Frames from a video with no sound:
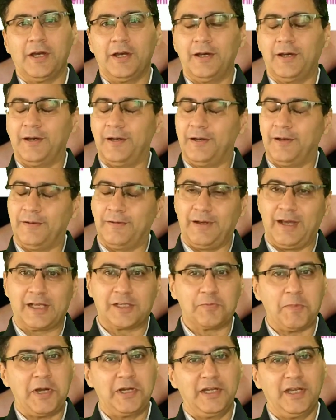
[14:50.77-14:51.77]
uh,
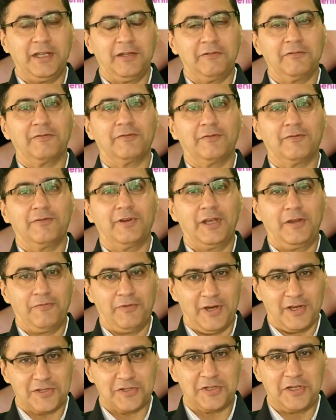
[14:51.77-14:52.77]
expanding very
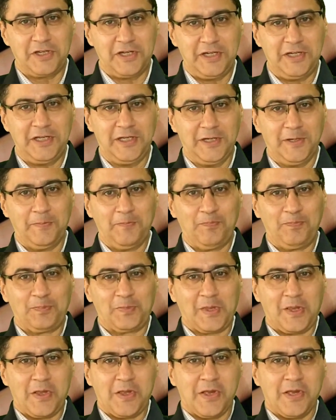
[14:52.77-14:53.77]
fast in india
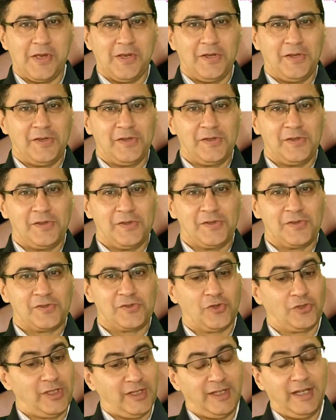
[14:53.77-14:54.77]

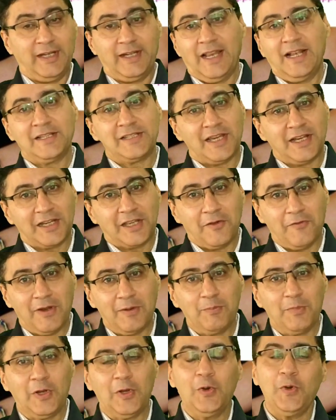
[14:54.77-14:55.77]
so the details are
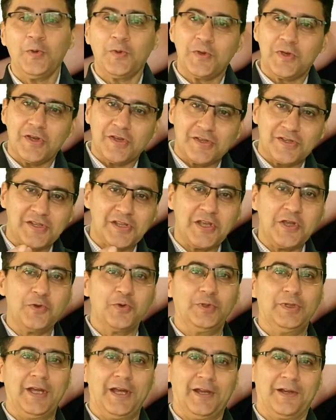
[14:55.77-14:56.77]
given below see
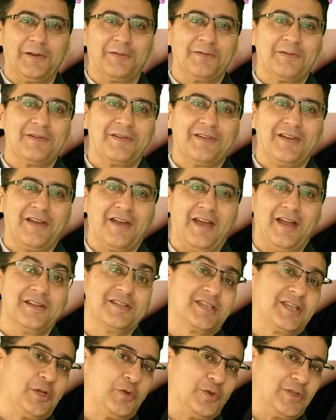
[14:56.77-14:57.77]
you there
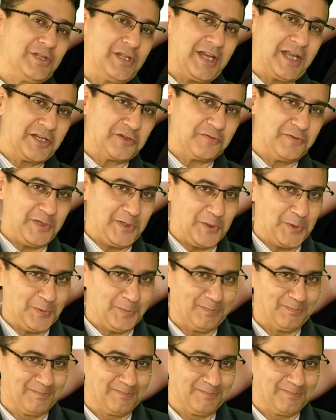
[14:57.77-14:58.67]
and see you in the next video